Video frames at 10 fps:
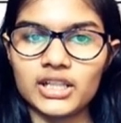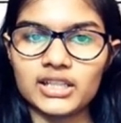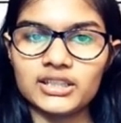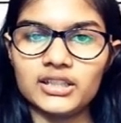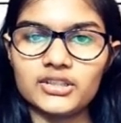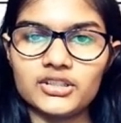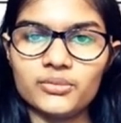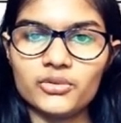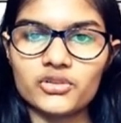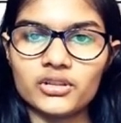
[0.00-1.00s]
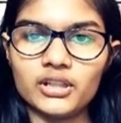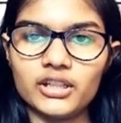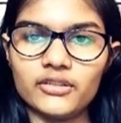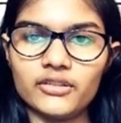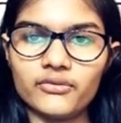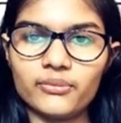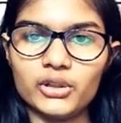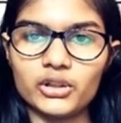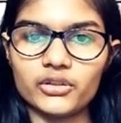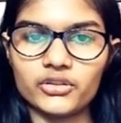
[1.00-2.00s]
So it has a distribution f
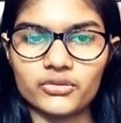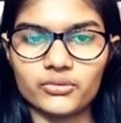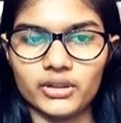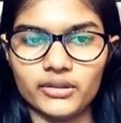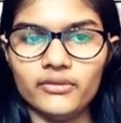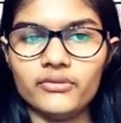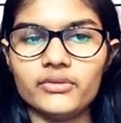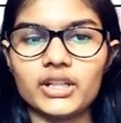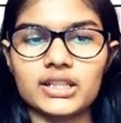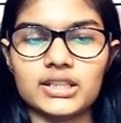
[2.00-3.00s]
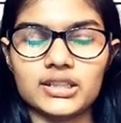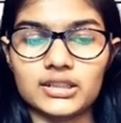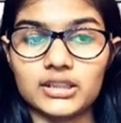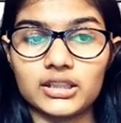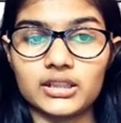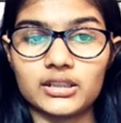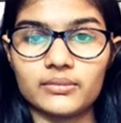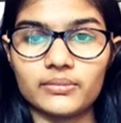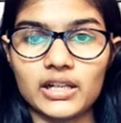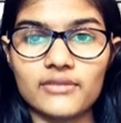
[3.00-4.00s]
belongs to f, that is in
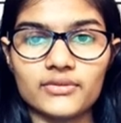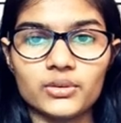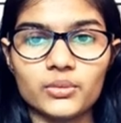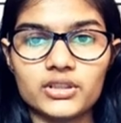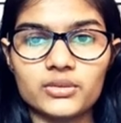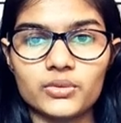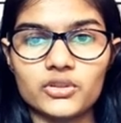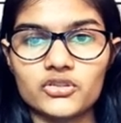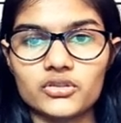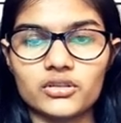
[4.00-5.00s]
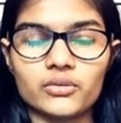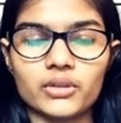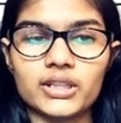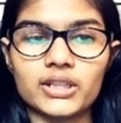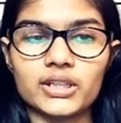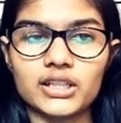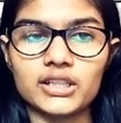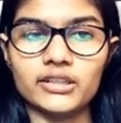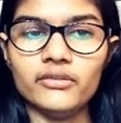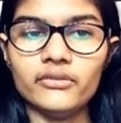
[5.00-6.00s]
the afterwards, which is on the right
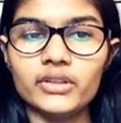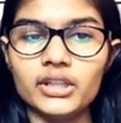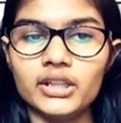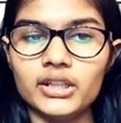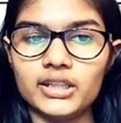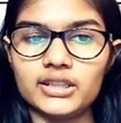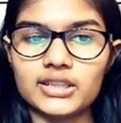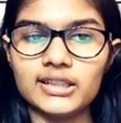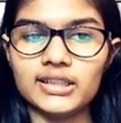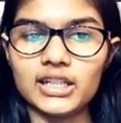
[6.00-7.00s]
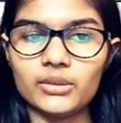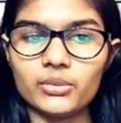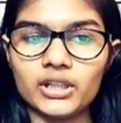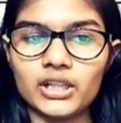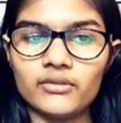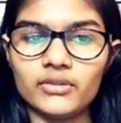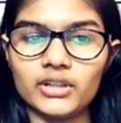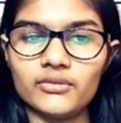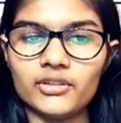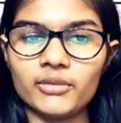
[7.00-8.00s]
hand side f. Inside that we
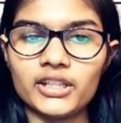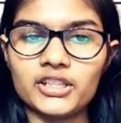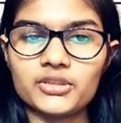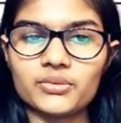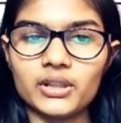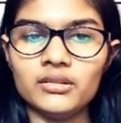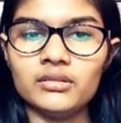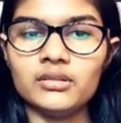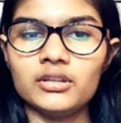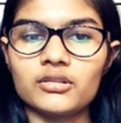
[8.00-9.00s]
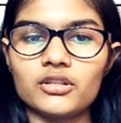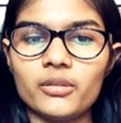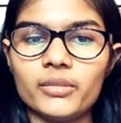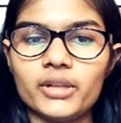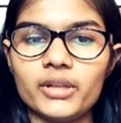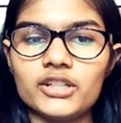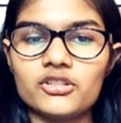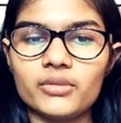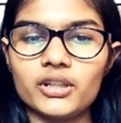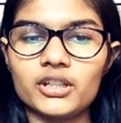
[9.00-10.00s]
have n1 minus 1, comma
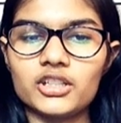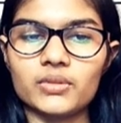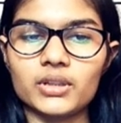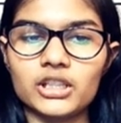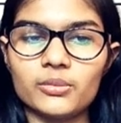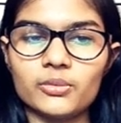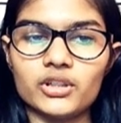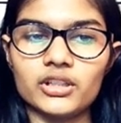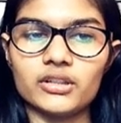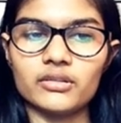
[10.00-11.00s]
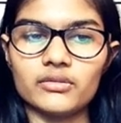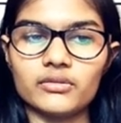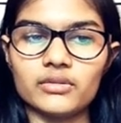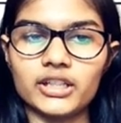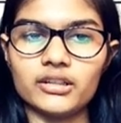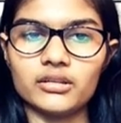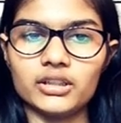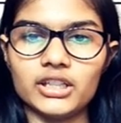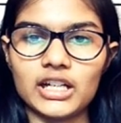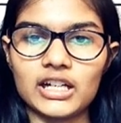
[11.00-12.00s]
n2 minus 1 ke pure,
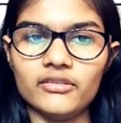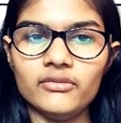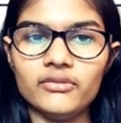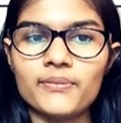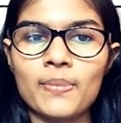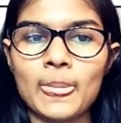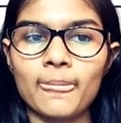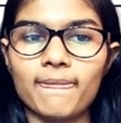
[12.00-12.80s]
like they have.